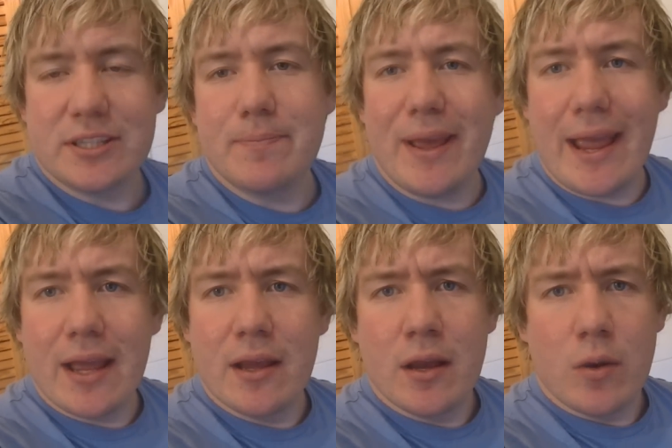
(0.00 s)
to the bit
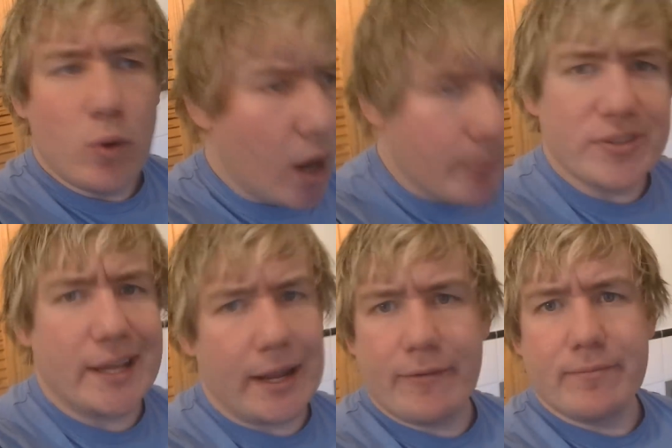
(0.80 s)
where I
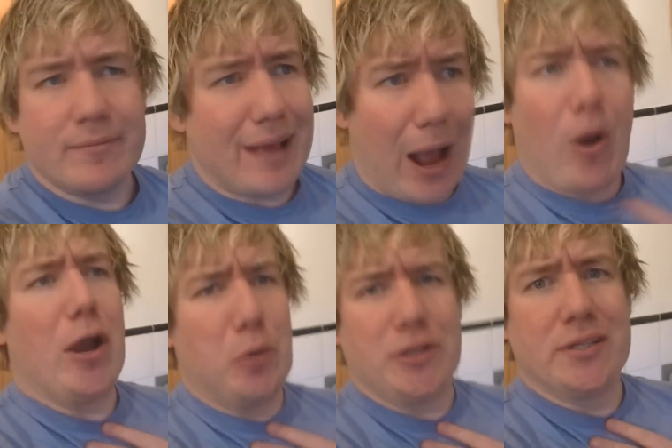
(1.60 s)
present it how
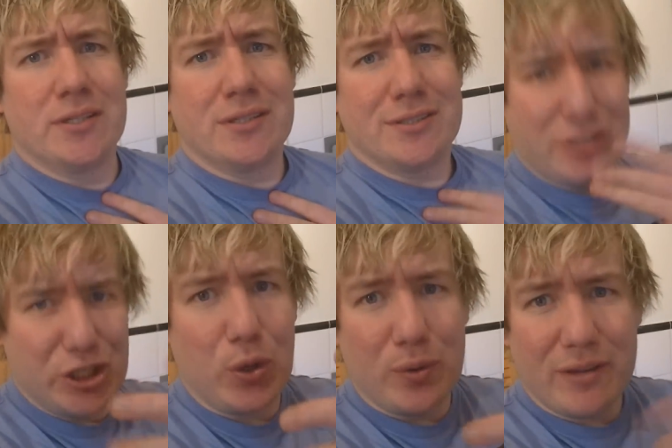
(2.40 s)
I would to
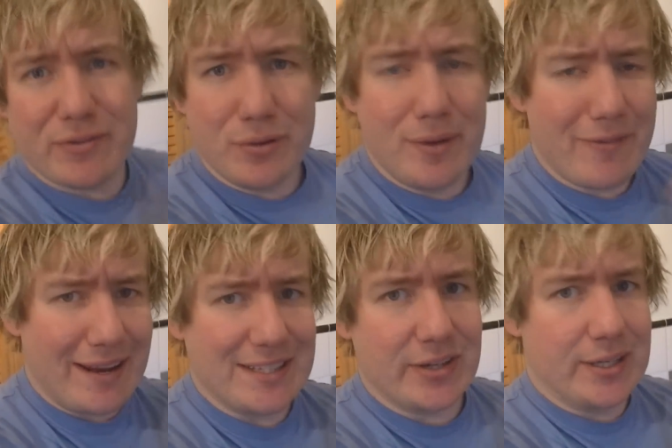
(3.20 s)
you if you were my
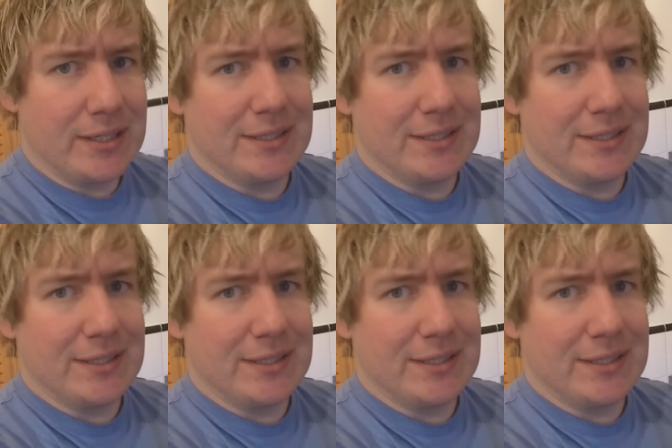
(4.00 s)
Valentine.